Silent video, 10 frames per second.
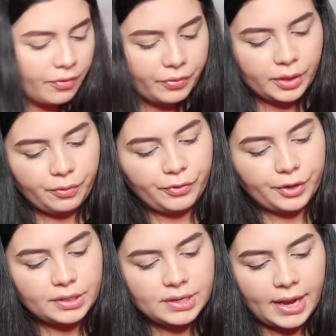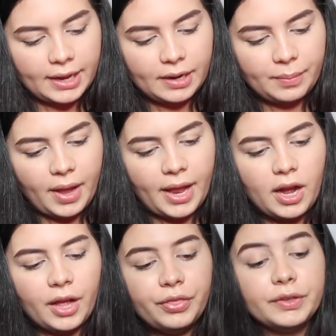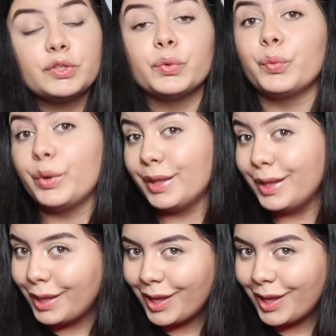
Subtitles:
off with the first item, I got this really